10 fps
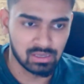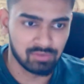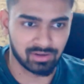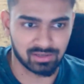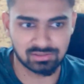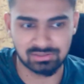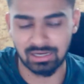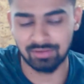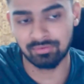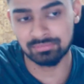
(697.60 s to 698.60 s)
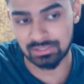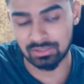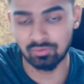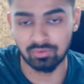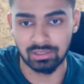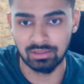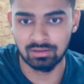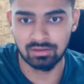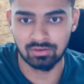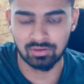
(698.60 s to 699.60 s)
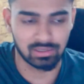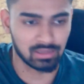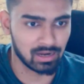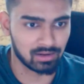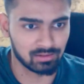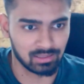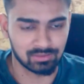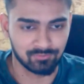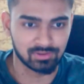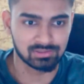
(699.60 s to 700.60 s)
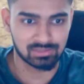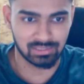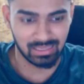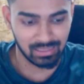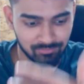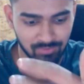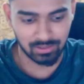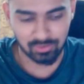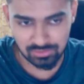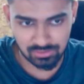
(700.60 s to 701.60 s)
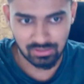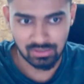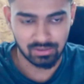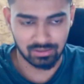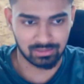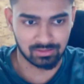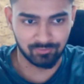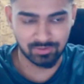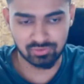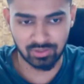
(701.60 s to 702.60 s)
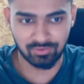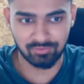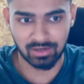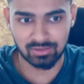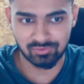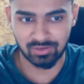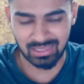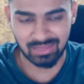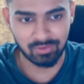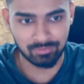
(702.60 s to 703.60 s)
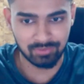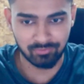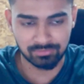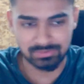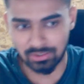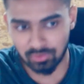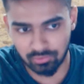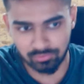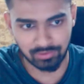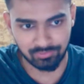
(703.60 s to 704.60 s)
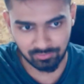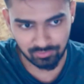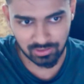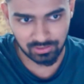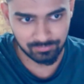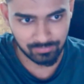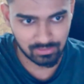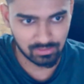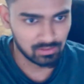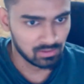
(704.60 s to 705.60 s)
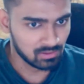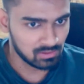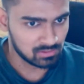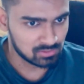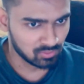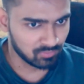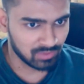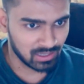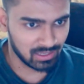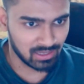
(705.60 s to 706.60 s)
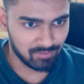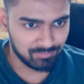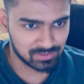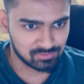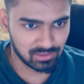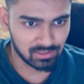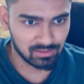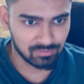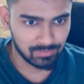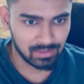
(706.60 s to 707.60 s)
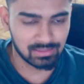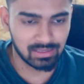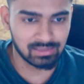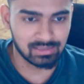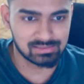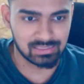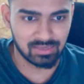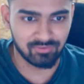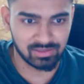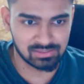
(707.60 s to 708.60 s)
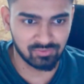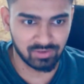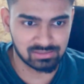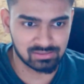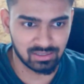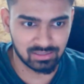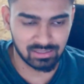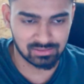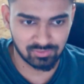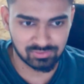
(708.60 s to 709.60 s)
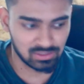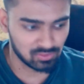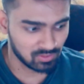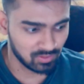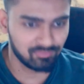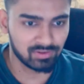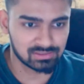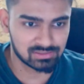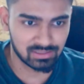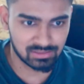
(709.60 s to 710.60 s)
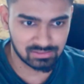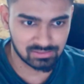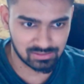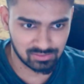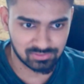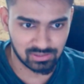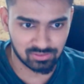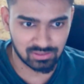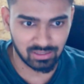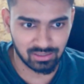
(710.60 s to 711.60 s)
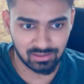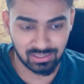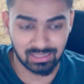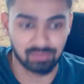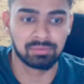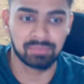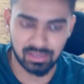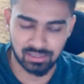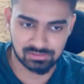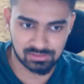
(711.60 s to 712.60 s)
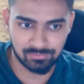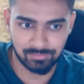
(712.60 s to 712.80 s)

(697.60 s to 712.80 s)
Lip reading: we're actually starting from 0 only. Okay, and like the first A values, like the first 25 values for A will be from 0 to 25. Okay, so I have plus 1 here, and then I just see if S of I is greater than S of 0. If it is greater than S of 0, then I decrement my answer.